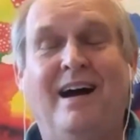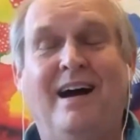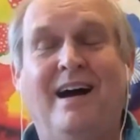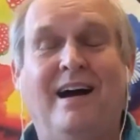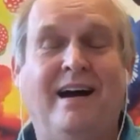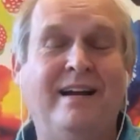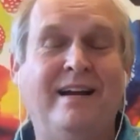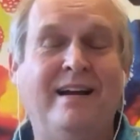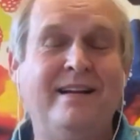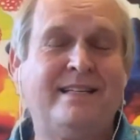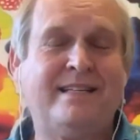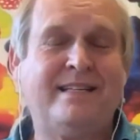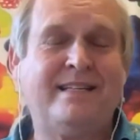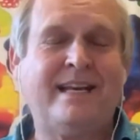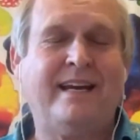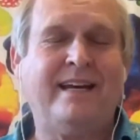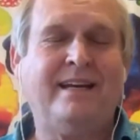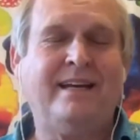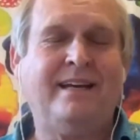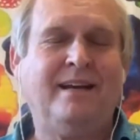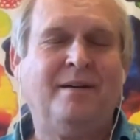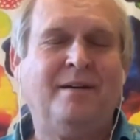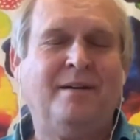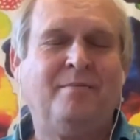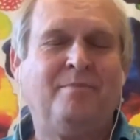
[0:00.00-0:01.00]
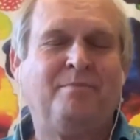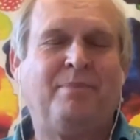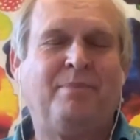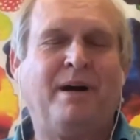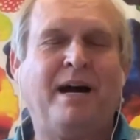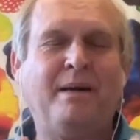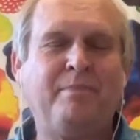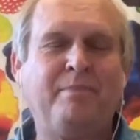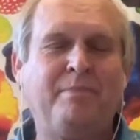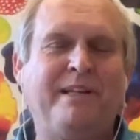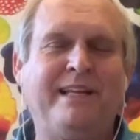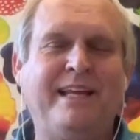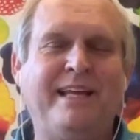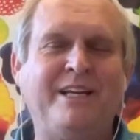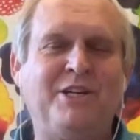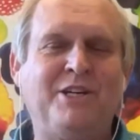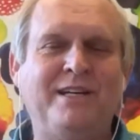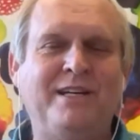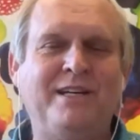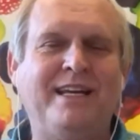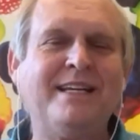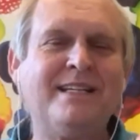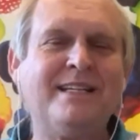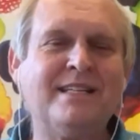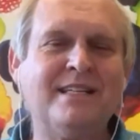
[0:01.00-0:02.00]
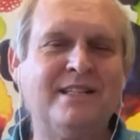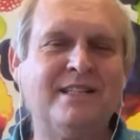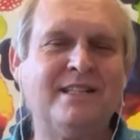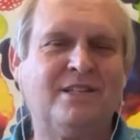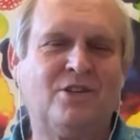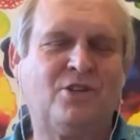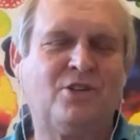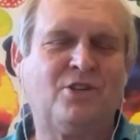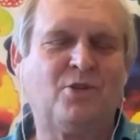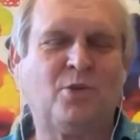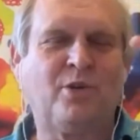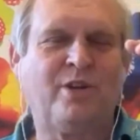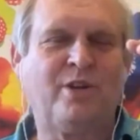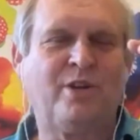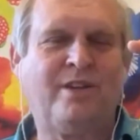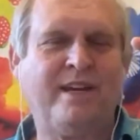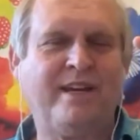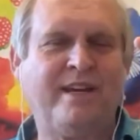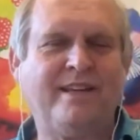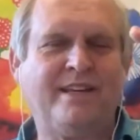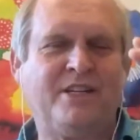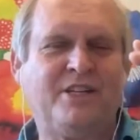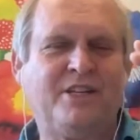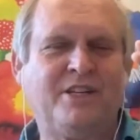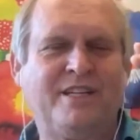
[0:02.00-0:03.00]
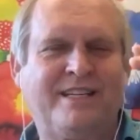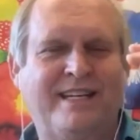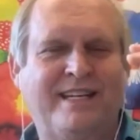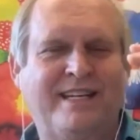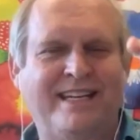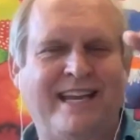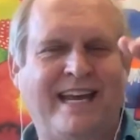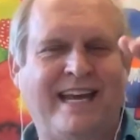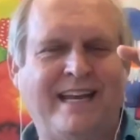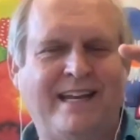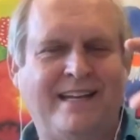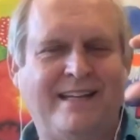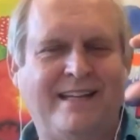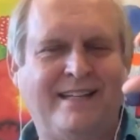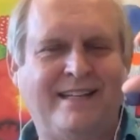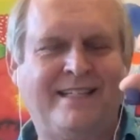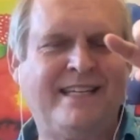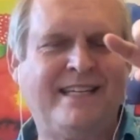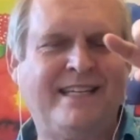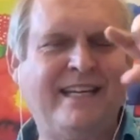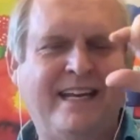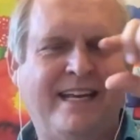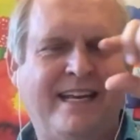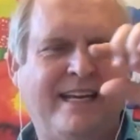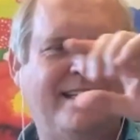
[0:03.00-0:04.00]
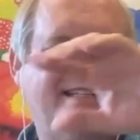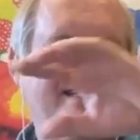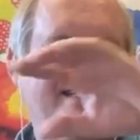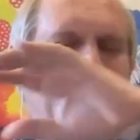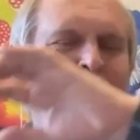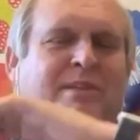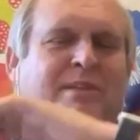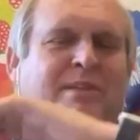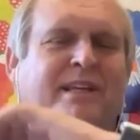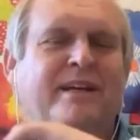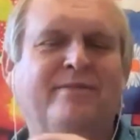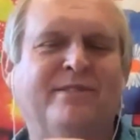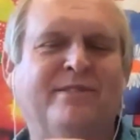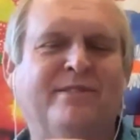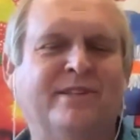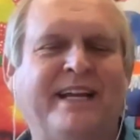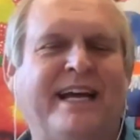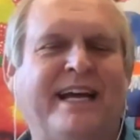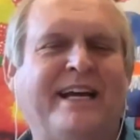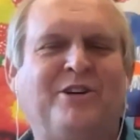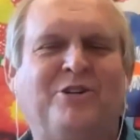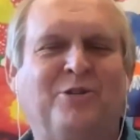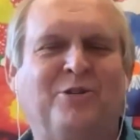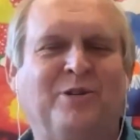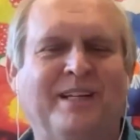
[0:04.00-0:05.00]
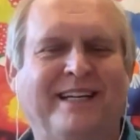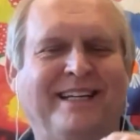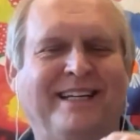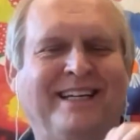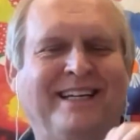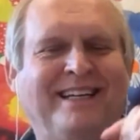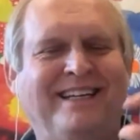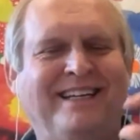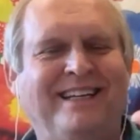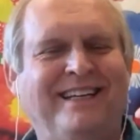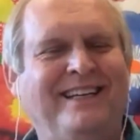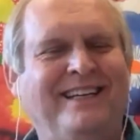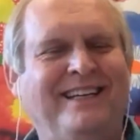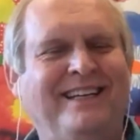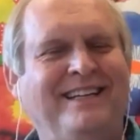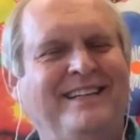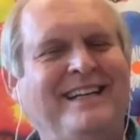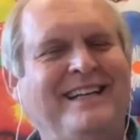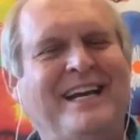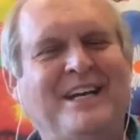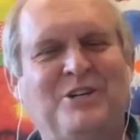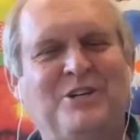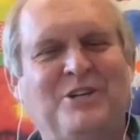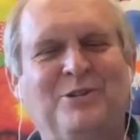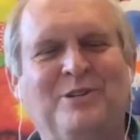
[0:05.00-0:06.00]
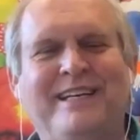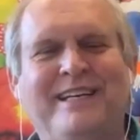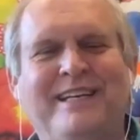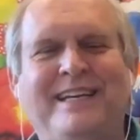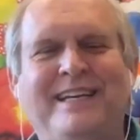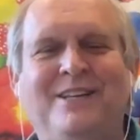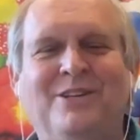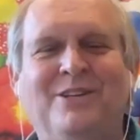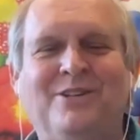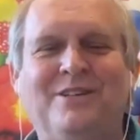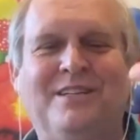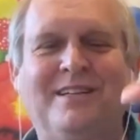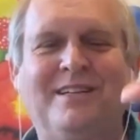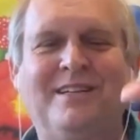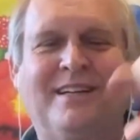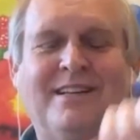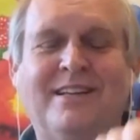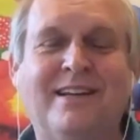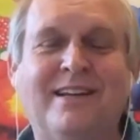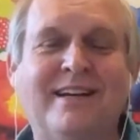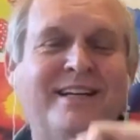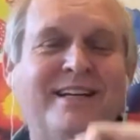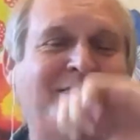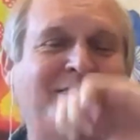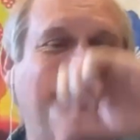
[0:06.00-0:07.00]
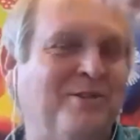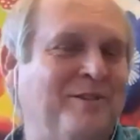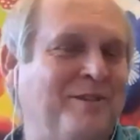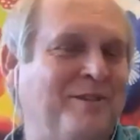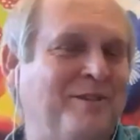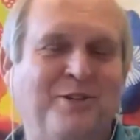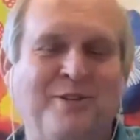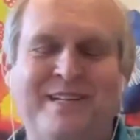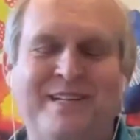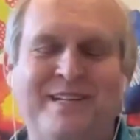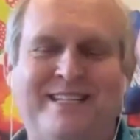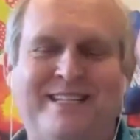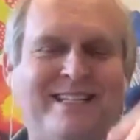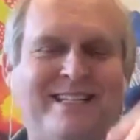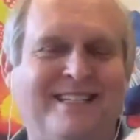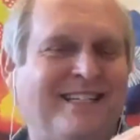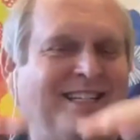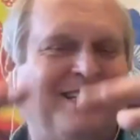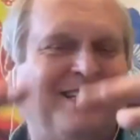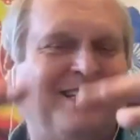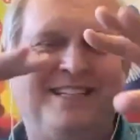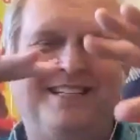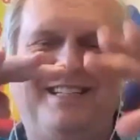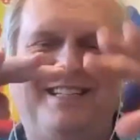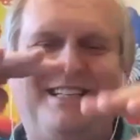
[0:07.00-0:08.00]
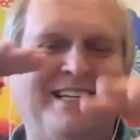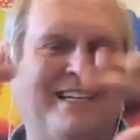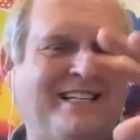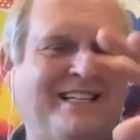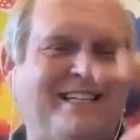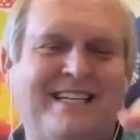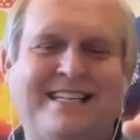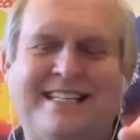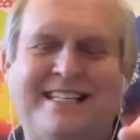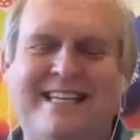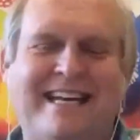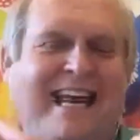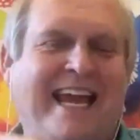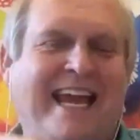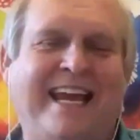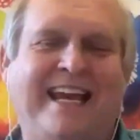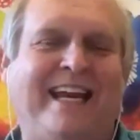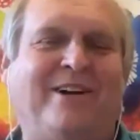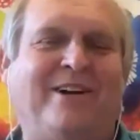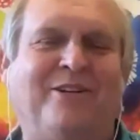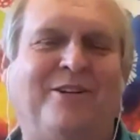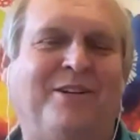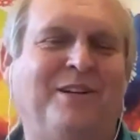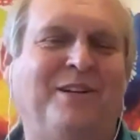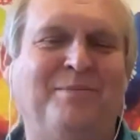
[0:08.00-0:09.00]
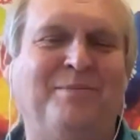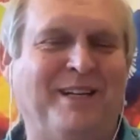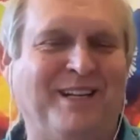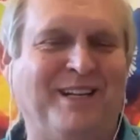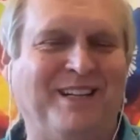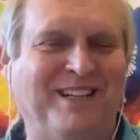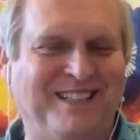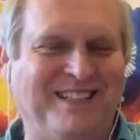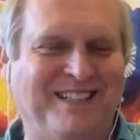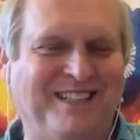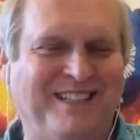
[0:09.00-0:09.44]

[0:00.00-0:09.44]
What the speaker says: I'd say population isn't the sort of thing that just can sit at some level naturally. It naturally either declines or increases. It just doesn't hang out in the middle.